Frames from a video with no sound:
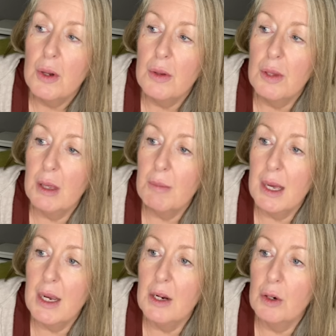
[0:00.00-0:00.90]
They
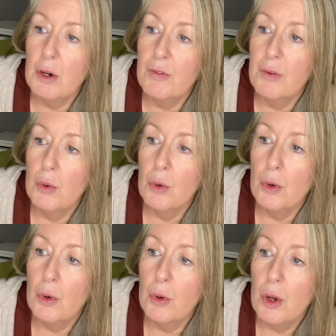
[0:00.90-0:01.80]
may look
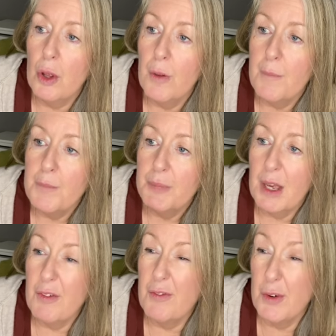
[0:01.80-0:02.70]
for a
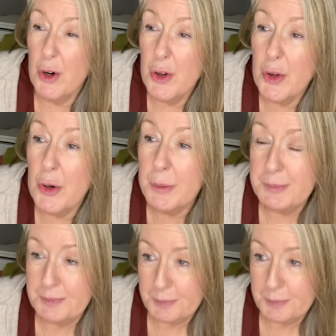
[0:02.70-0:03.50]
further